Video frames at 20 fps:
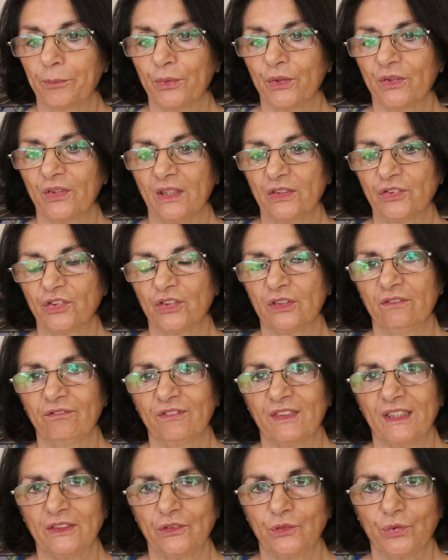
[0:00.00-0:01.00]
the production
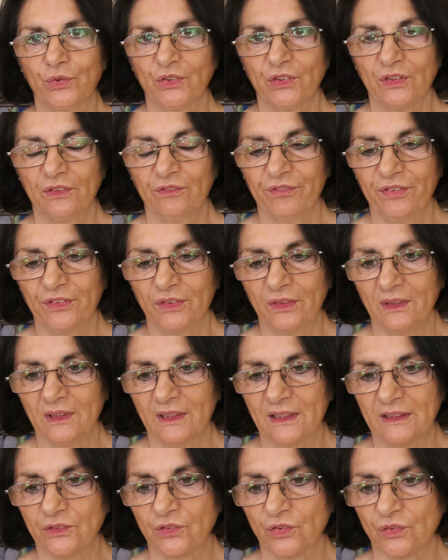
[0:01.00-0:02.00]
of nitrogen
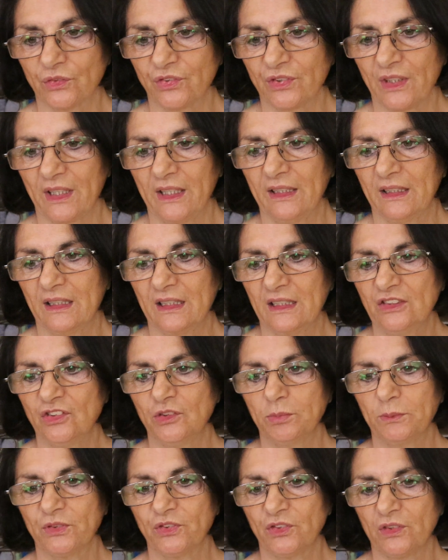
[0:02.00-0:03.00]
fertilizers, and
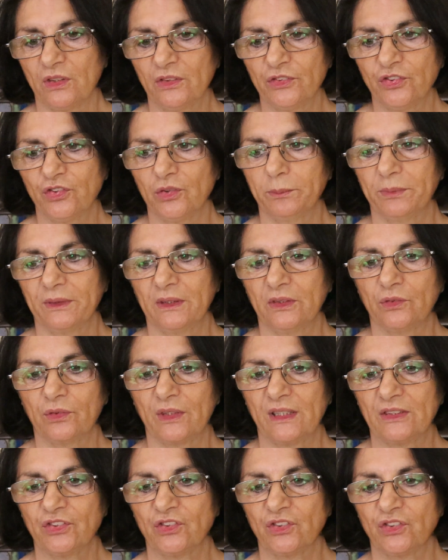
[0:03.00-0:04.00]
these must also be
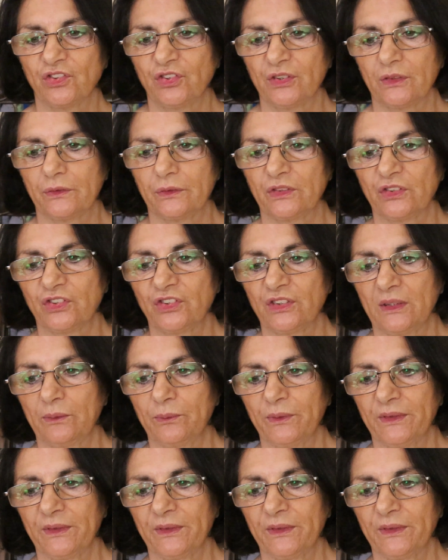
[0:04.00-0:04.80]
addressed seriously.